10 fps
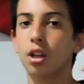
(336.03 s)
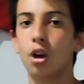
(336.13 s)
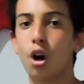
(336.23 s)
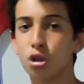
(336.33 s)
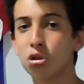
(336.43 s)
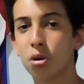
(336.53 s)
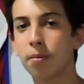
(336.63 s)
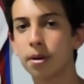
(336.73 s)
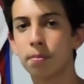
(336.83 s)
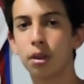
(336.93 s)
Also
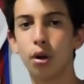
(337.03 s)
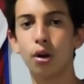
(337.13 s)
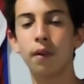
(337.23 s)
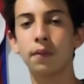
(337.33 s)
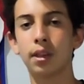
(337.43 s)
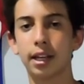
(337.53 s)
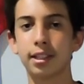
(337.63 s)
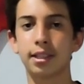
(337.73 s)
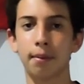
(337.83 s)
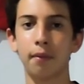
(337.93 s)
comment below if you like this type